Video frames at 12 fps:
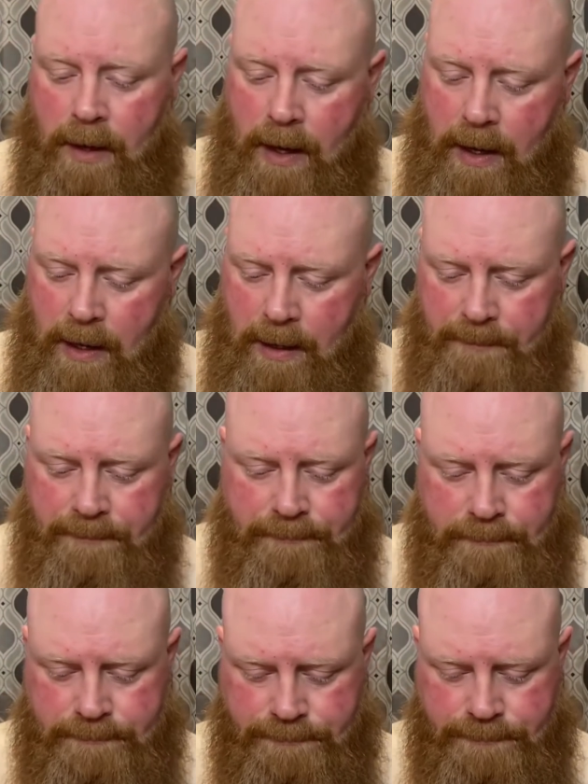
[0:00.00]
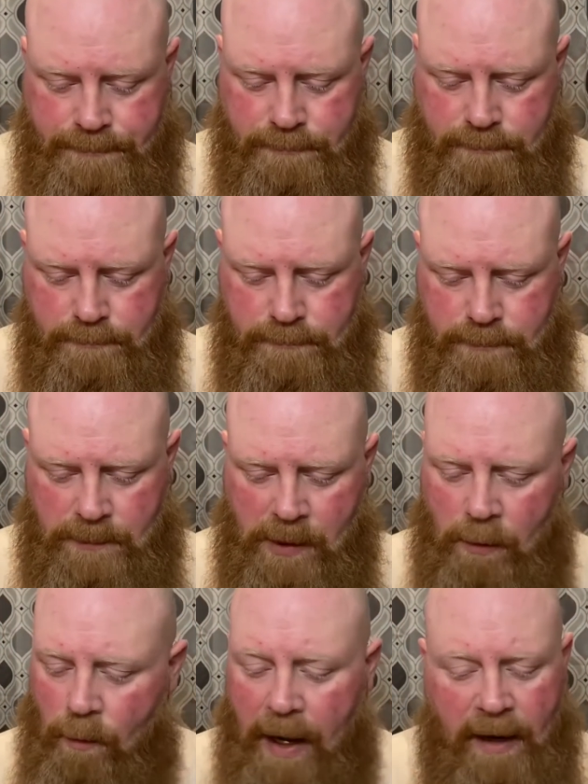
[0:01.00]
Right
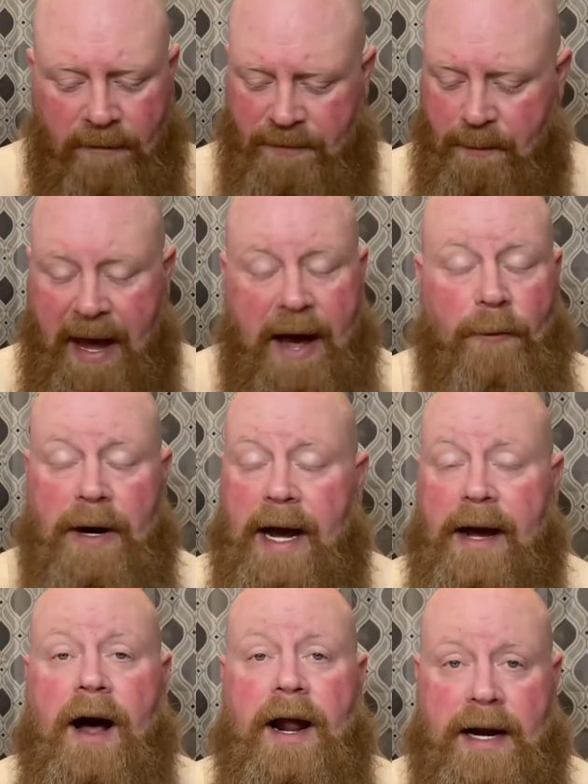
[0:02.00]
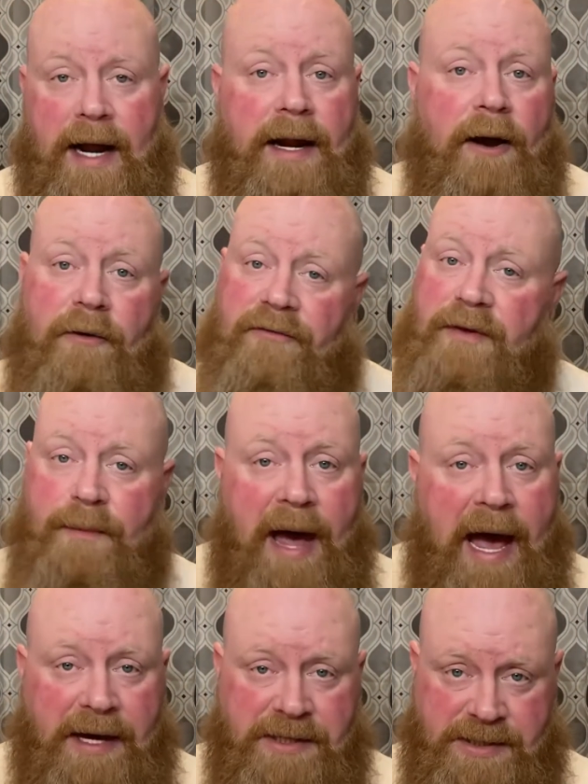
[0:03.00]
off the bat, when I got it, I noticed the
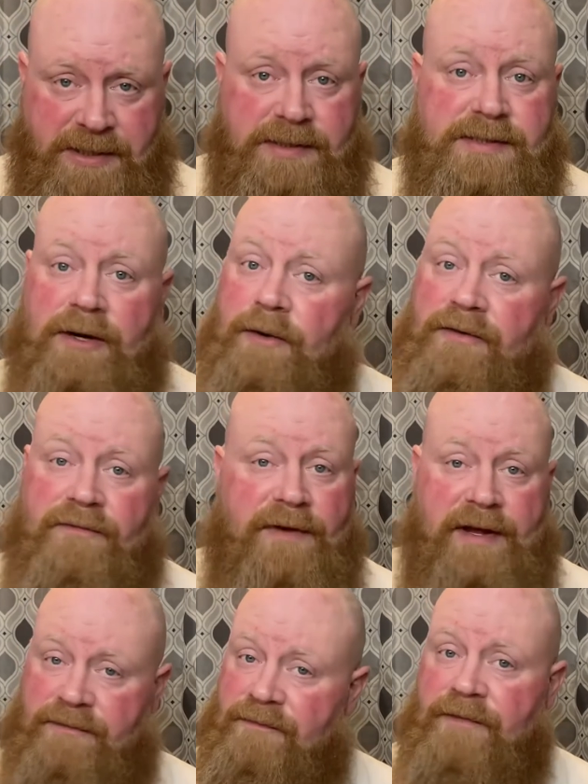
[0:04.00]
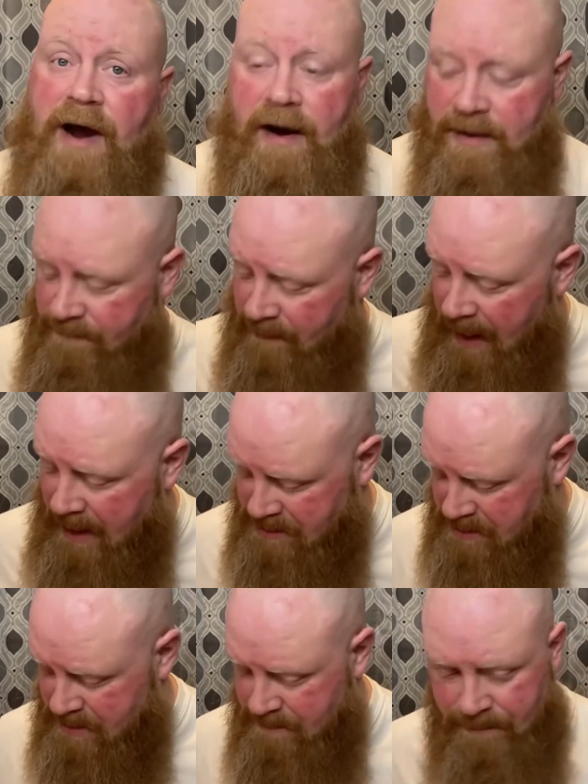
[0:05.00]
packaging. So it's very
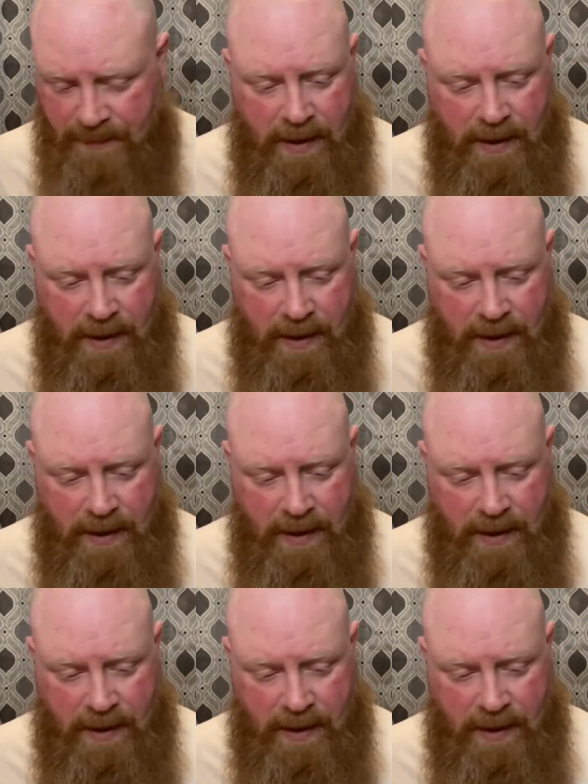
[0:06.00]
flashy.